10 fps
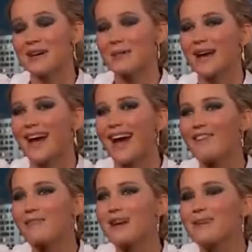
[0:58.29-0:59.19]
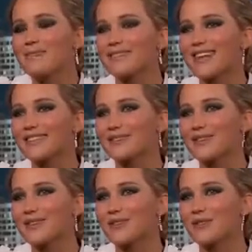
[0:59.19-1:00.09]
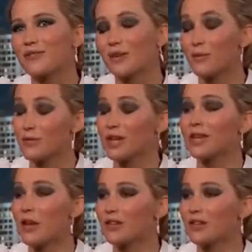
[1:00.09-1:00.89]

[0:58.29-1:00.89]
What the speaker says: but I've been obsessed with you for a really